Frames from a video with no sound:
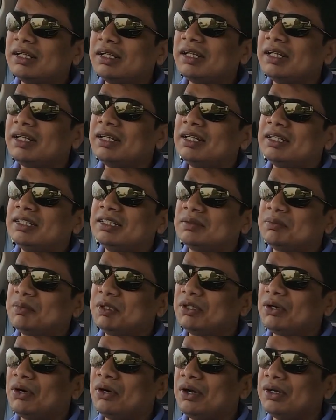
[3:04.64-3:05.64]
is
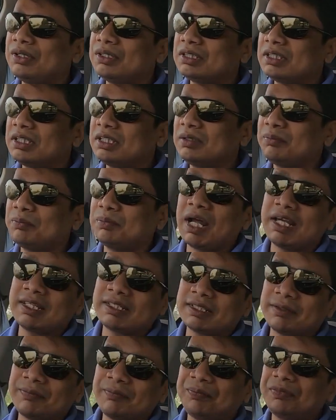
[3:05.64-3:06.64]
because the
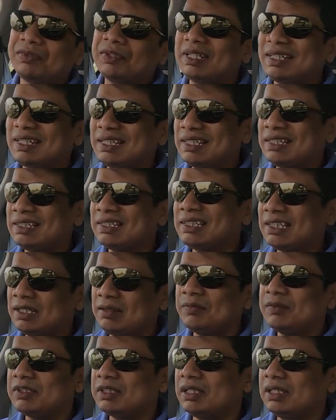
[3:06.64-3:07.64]
pricing
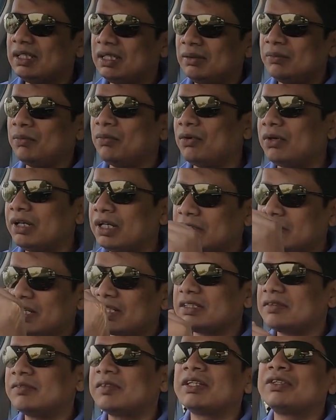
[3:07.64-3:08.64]
seems a little more
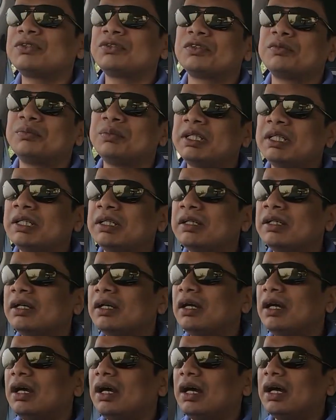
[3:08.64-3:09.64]
aggressive than it should have been,
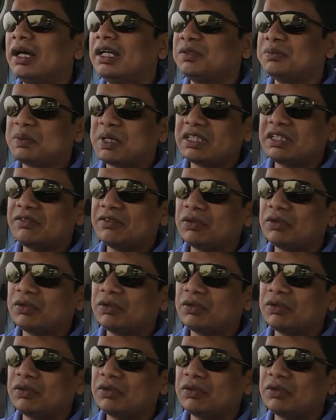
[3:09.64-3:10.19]
especially